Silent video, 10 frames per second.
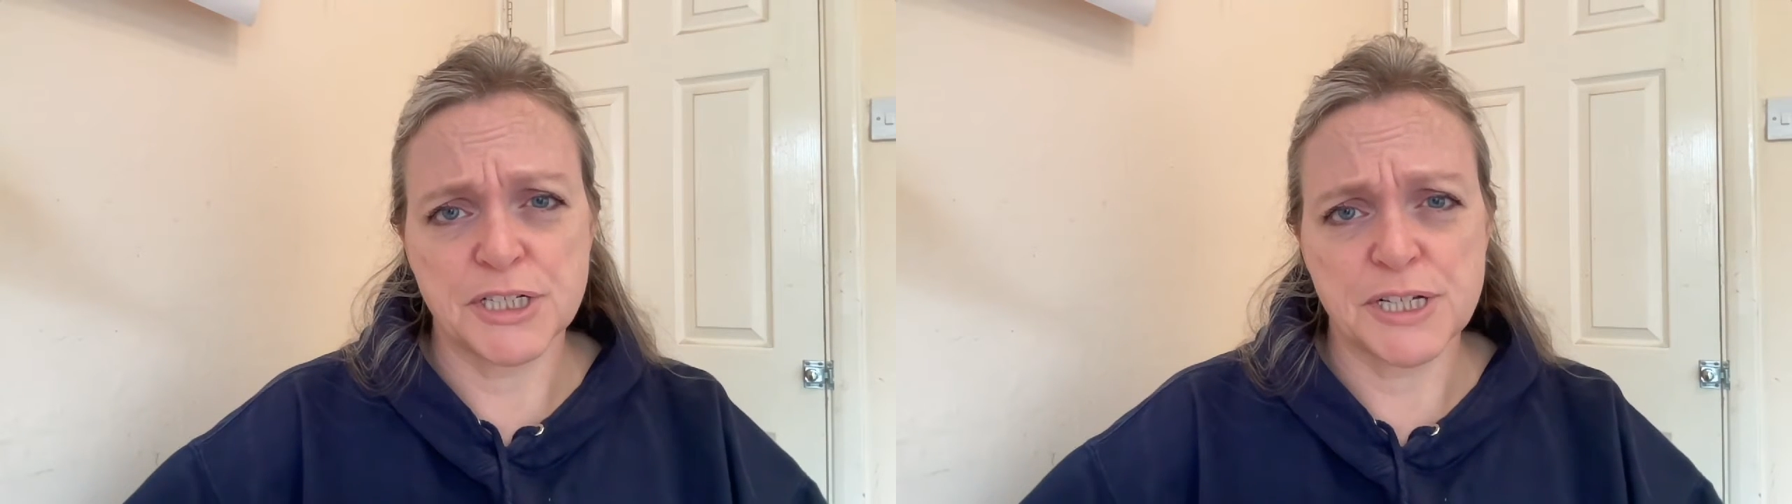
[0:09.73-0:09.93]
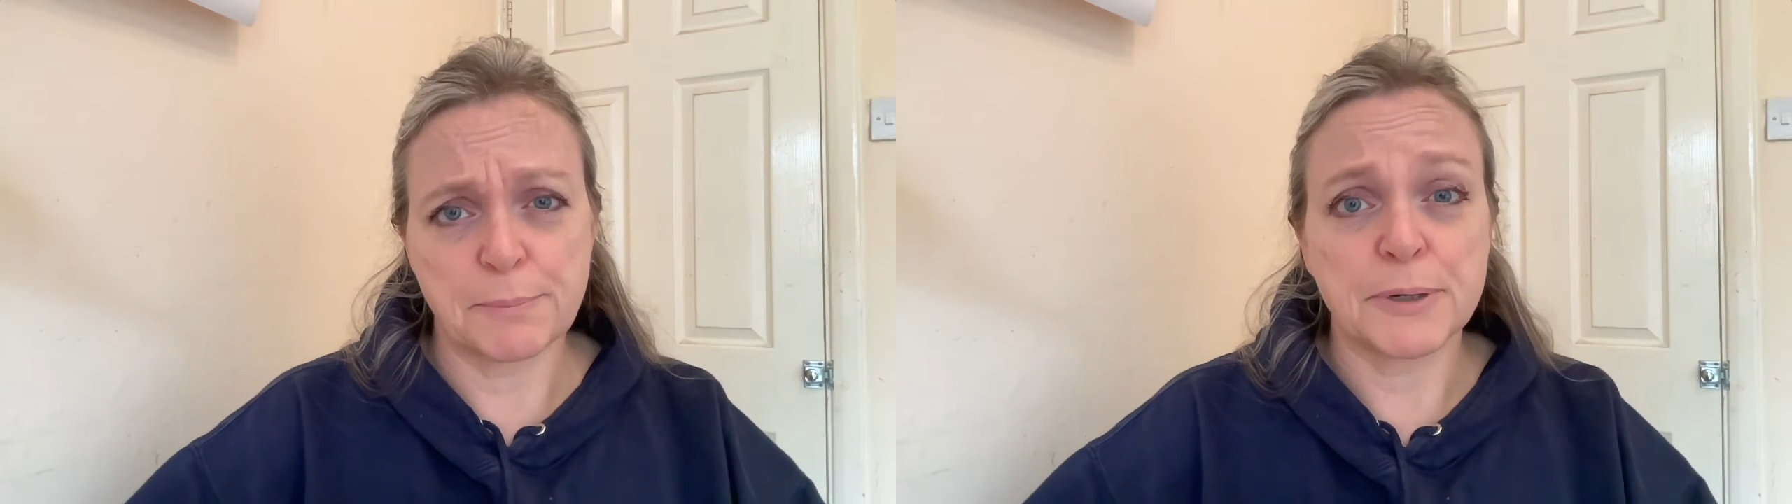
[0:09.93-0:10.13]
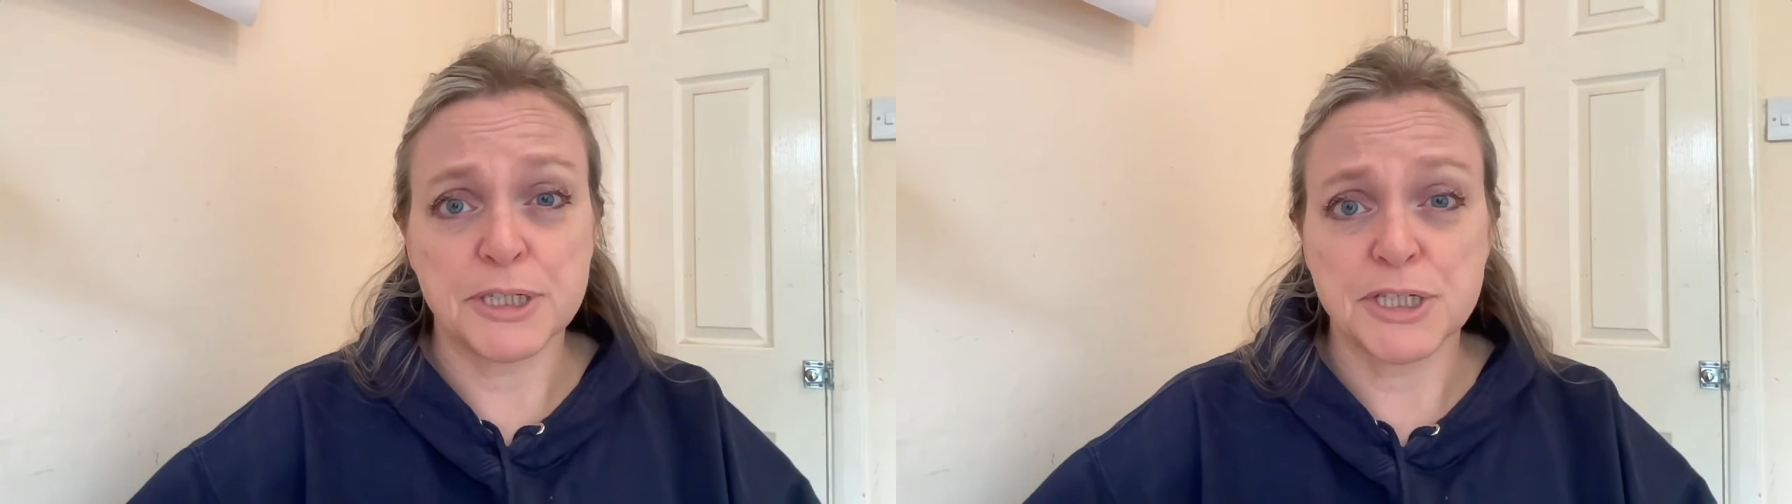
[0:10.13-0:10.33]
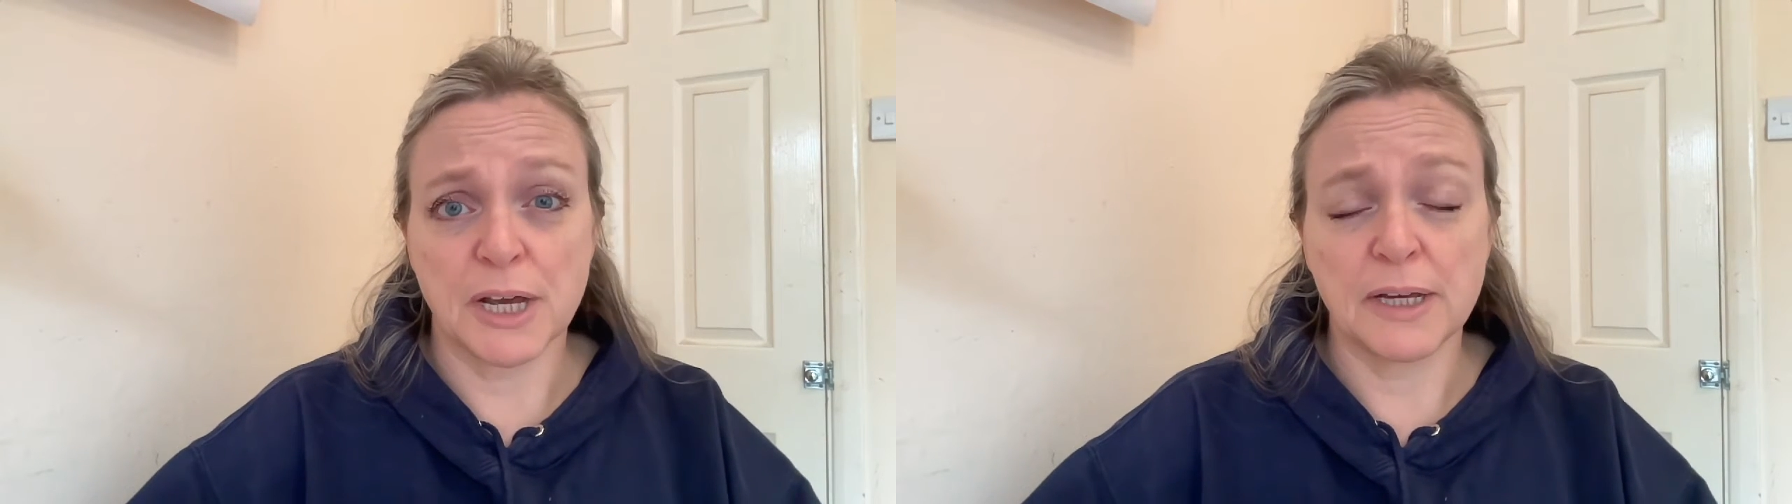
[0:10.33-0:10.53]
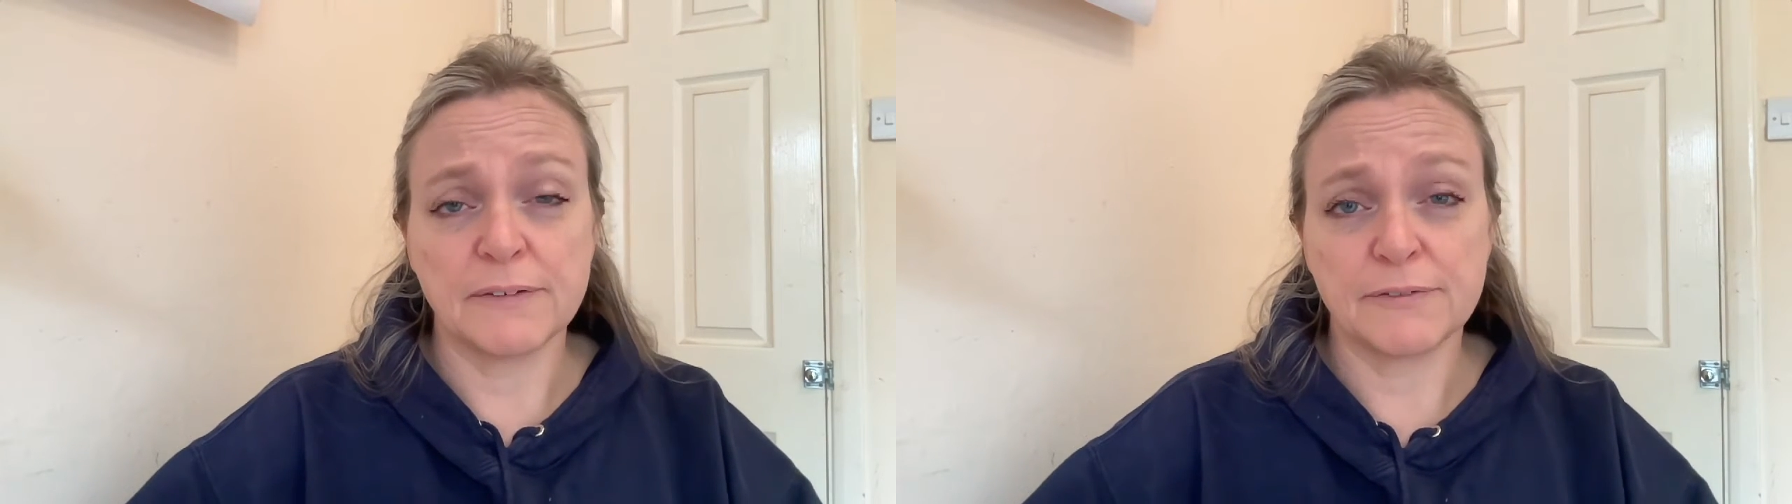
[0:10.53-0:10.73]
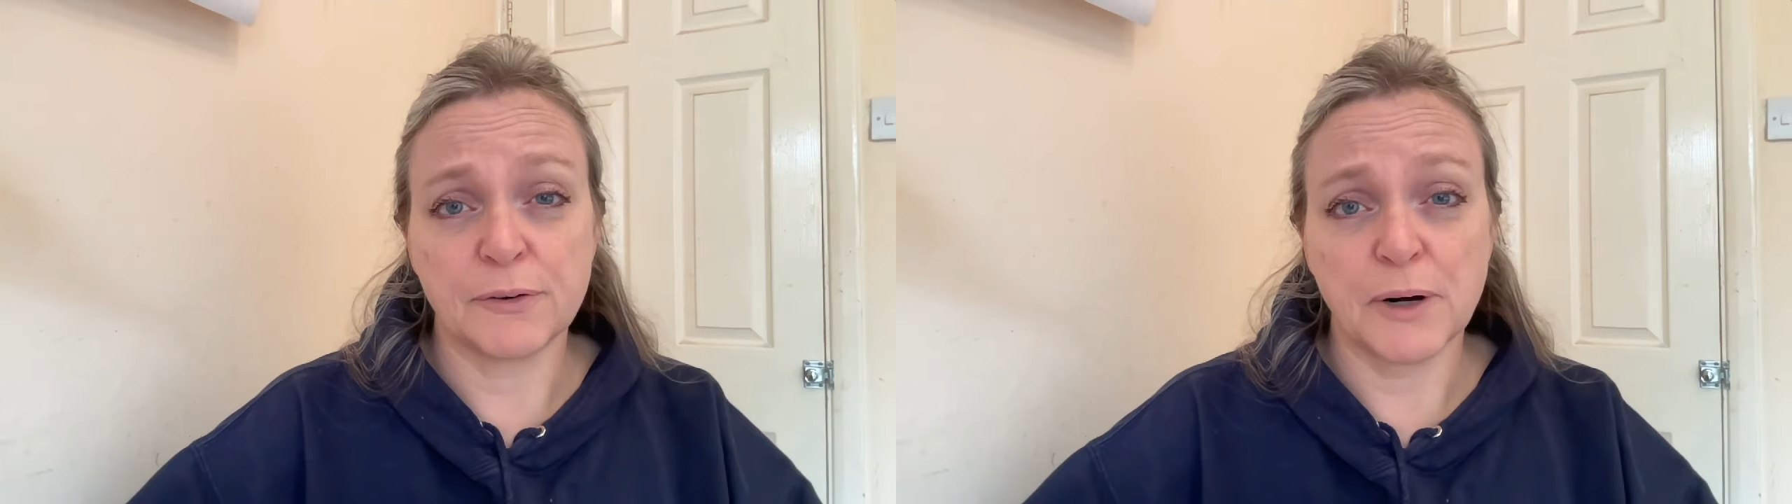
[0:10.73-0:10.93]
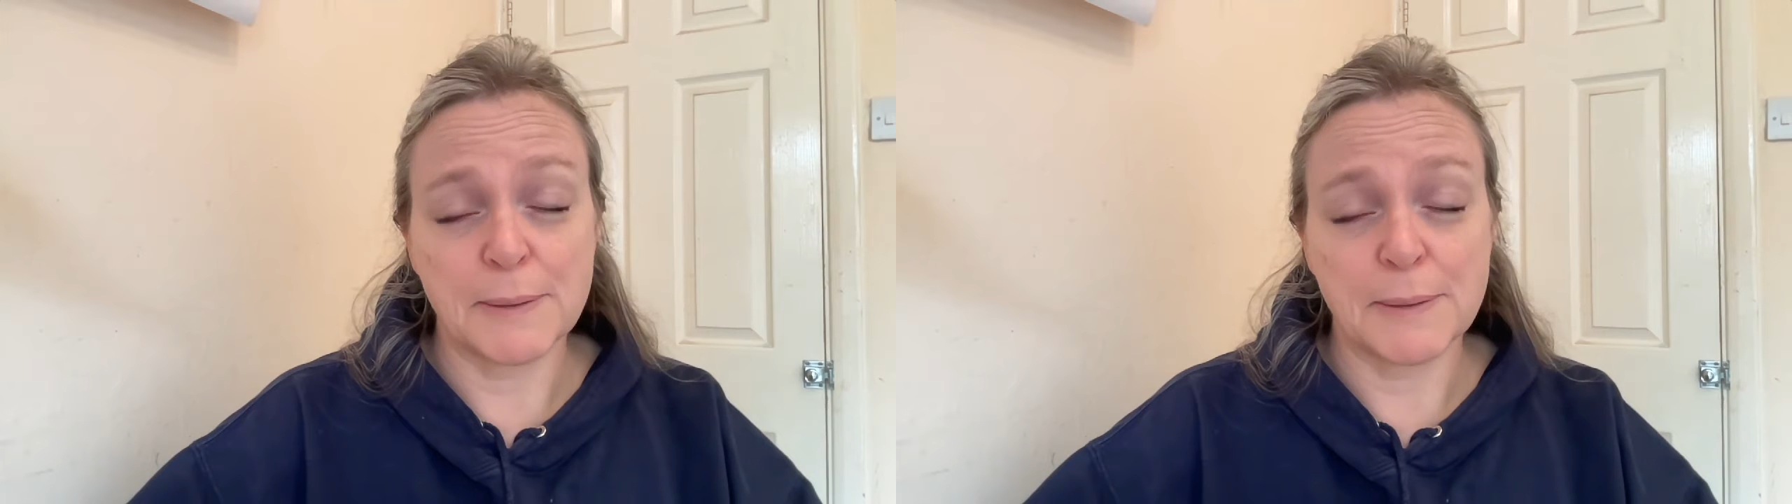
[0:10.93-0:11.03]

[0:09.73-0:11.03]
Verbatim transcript: temperature for